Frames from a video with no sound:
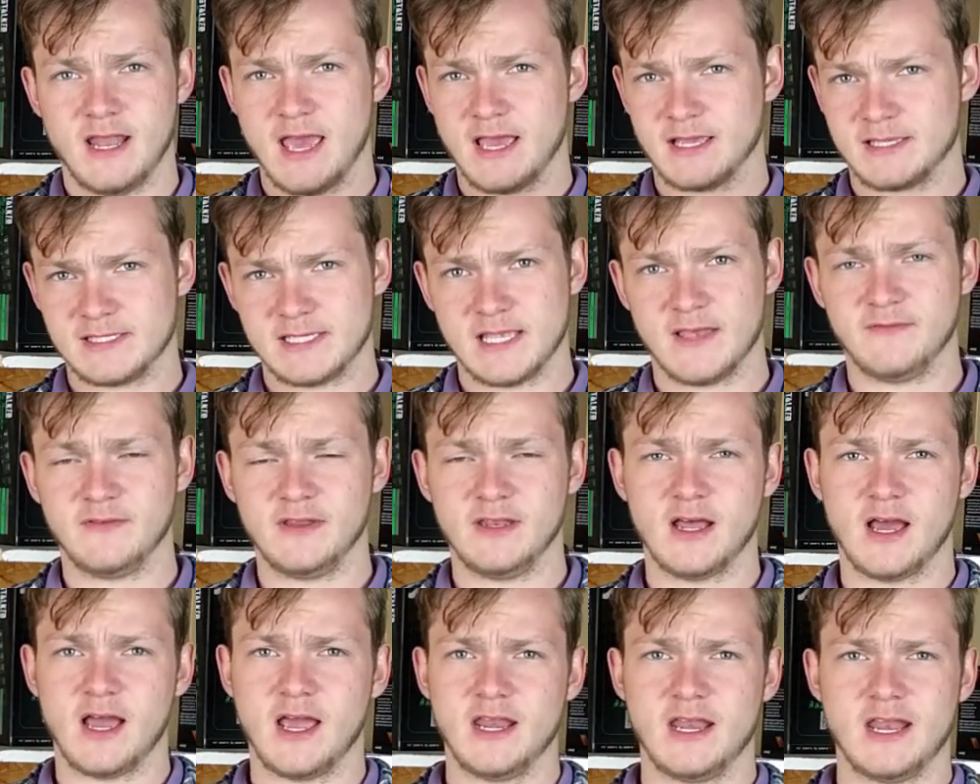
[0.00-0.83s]

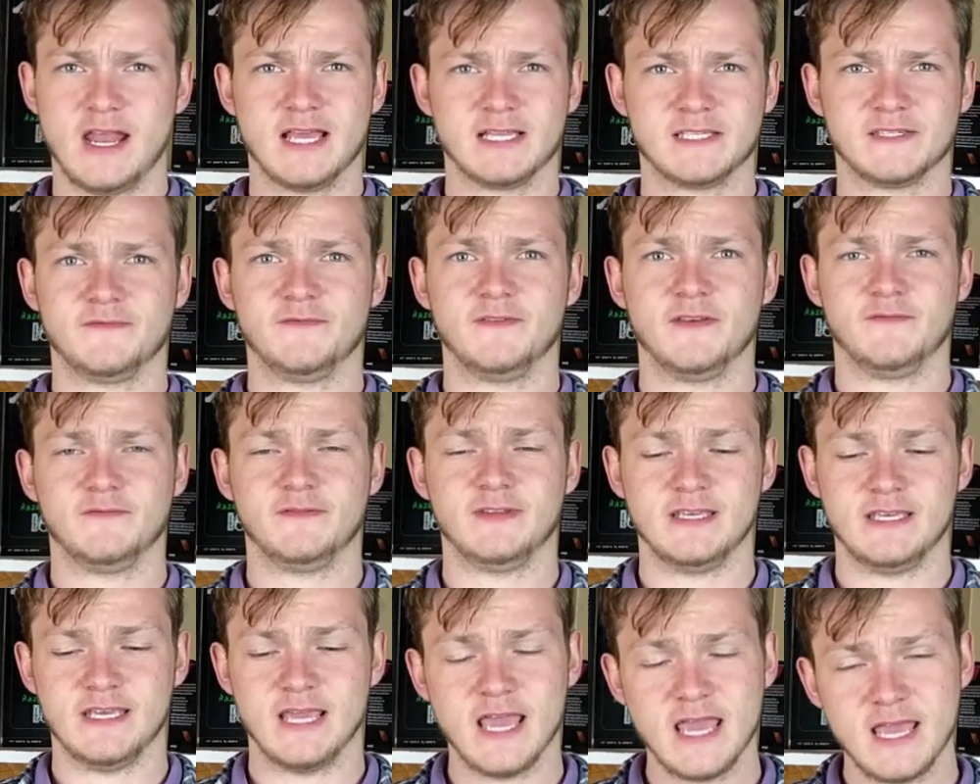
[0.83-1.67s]
x79 and
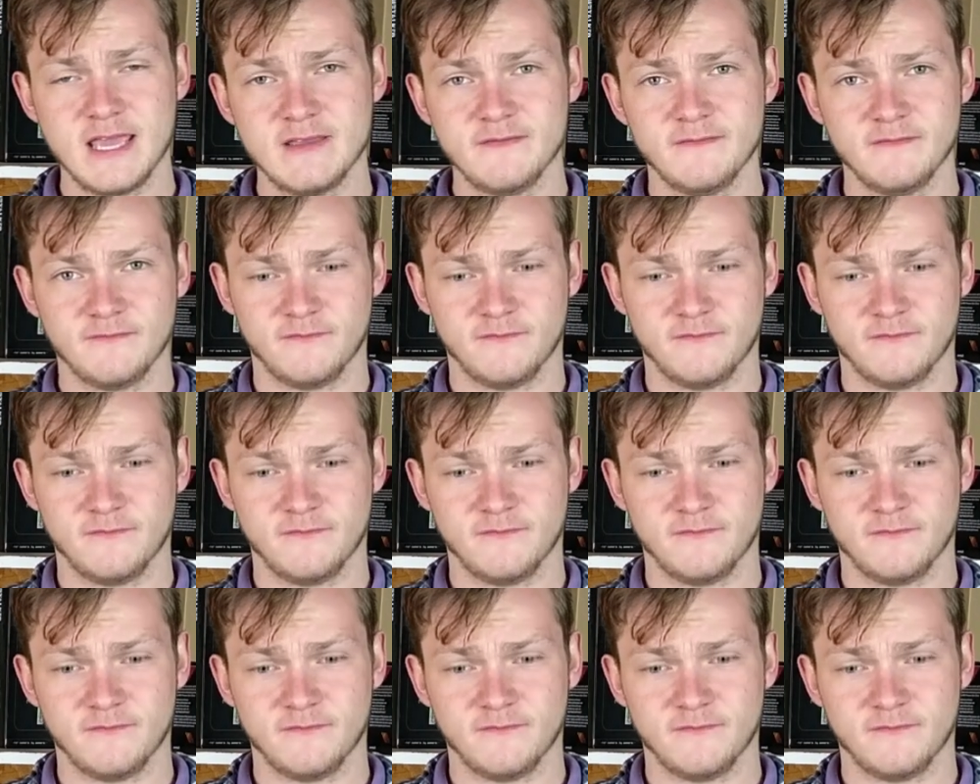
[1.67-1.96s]
x58